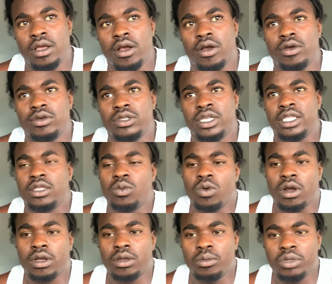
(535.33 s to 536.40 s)
or get the
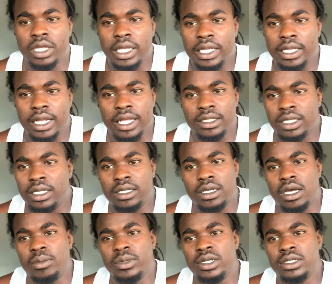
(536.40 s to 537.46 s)
work completed, it didn't
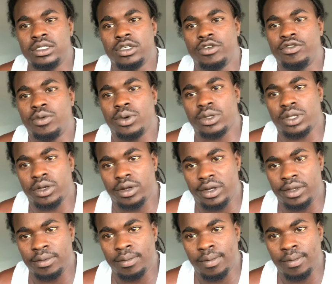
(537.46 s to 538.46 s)
come in until 4:30.